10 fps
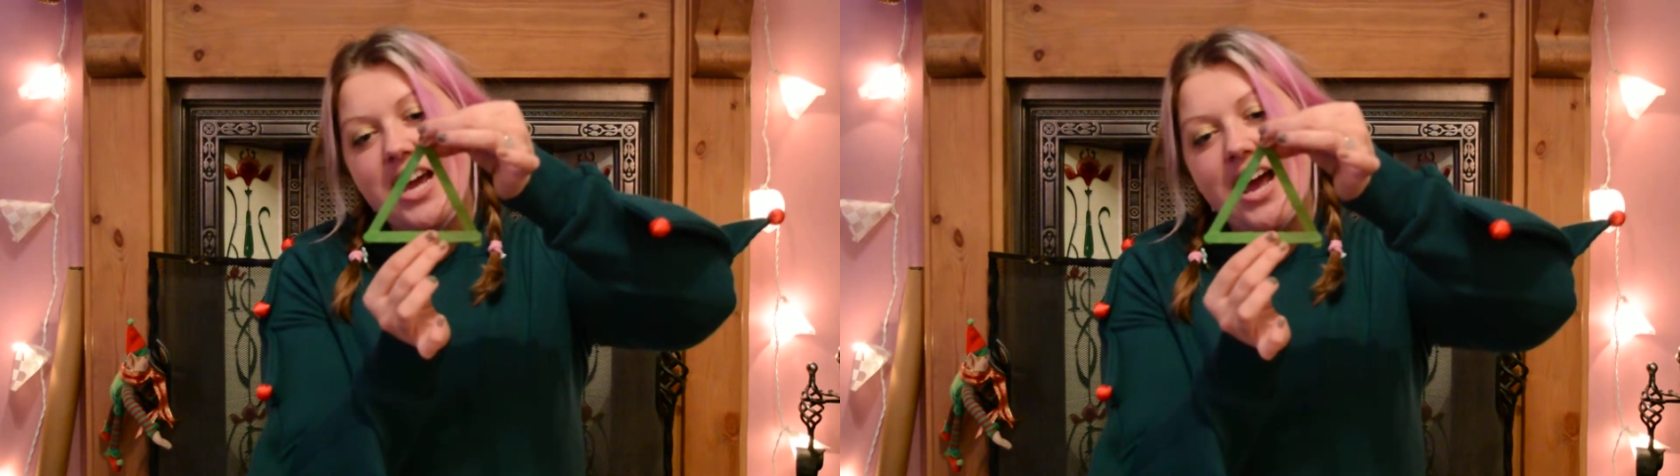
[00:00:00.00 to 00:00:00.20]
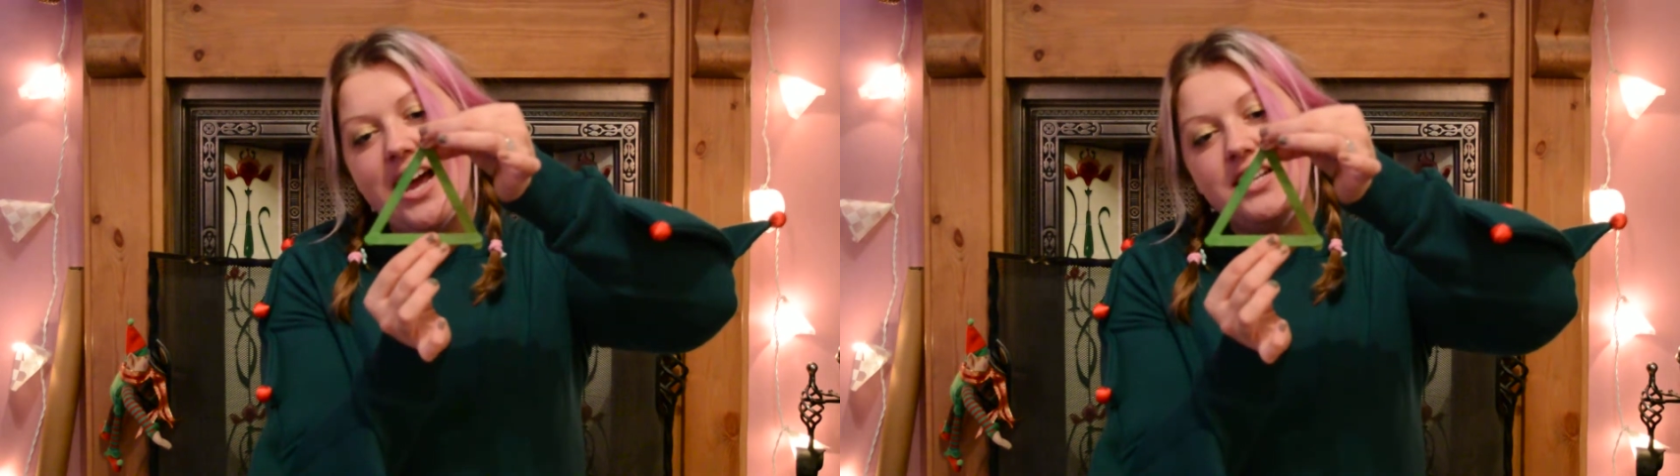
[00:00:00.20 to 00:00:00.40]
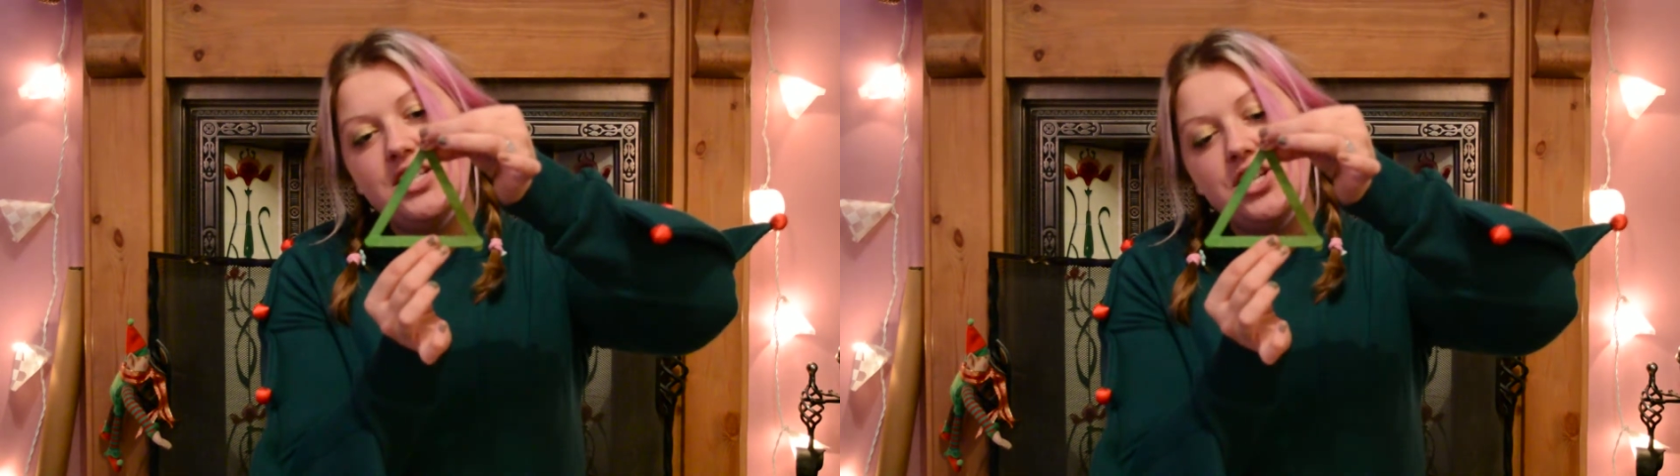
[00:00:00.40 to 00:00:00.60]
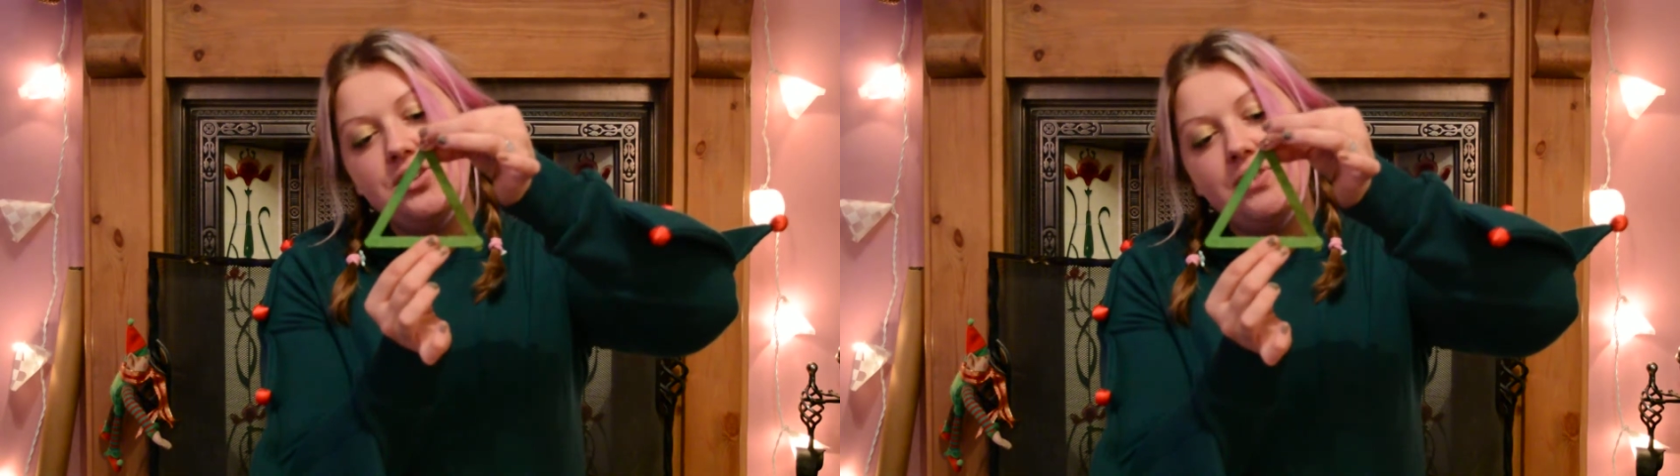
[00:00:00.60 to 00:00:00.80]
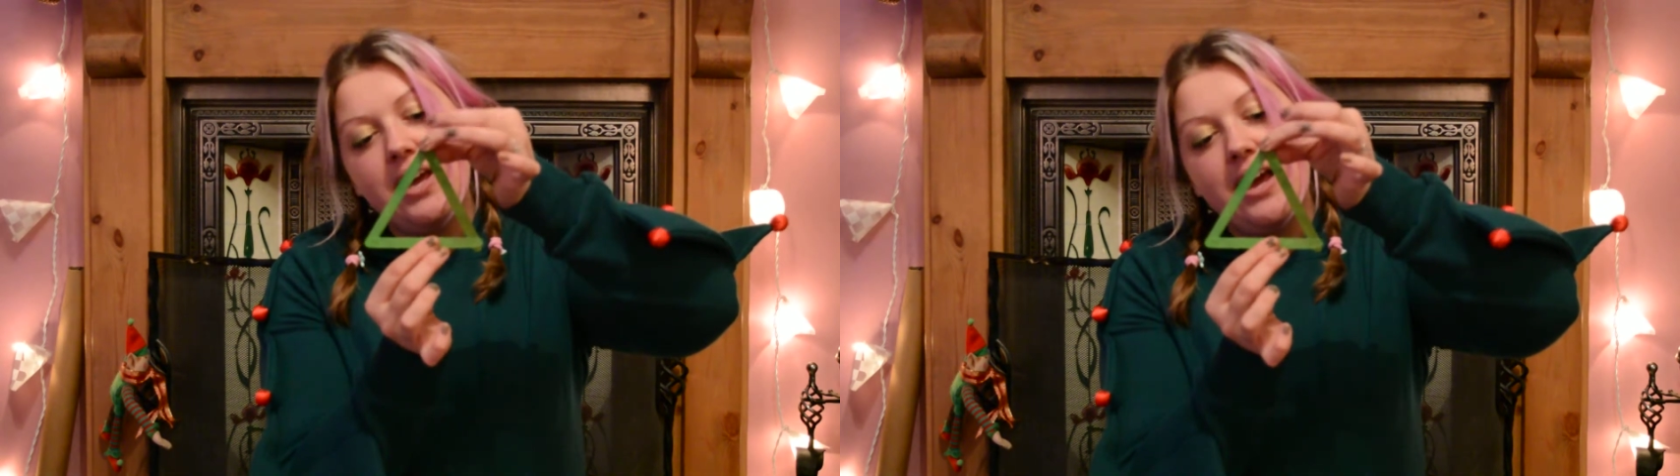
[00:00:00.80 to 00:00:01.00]
and
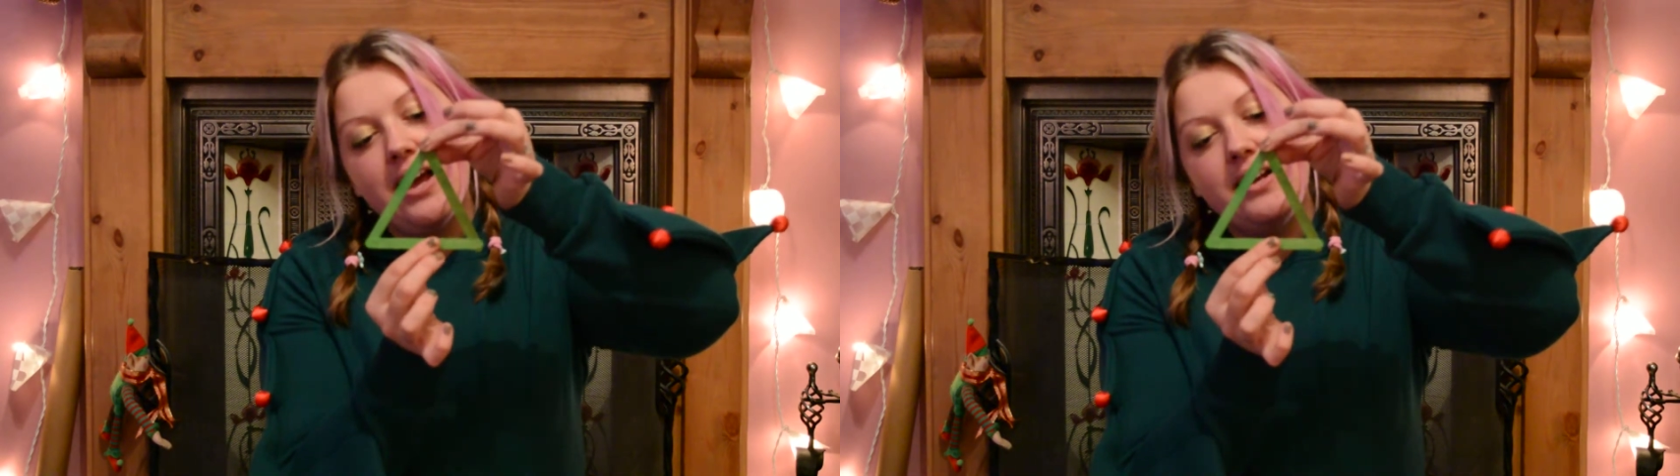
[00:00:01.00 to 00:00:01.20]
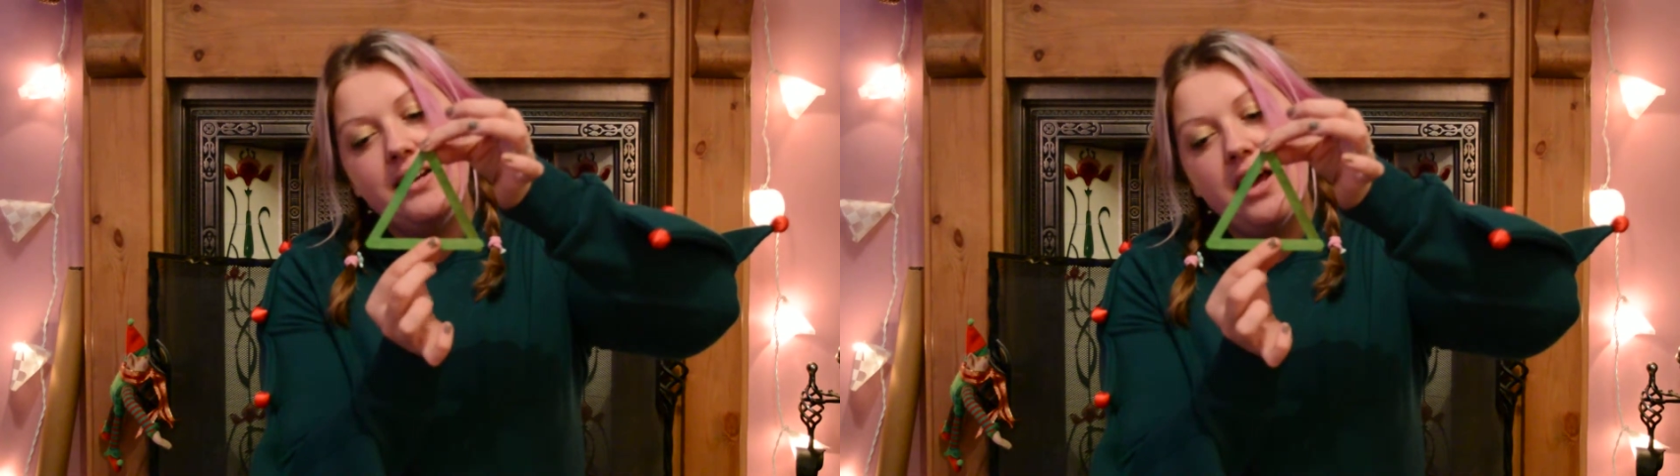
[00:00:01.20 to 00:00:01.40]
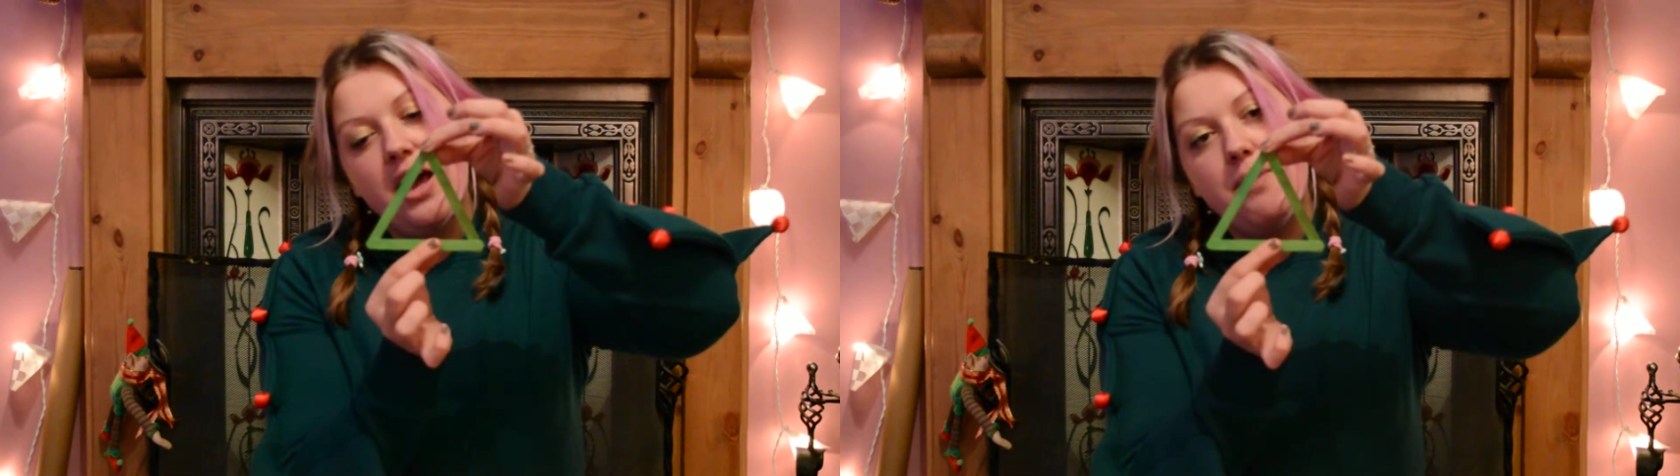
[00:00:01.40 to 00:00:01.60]
you can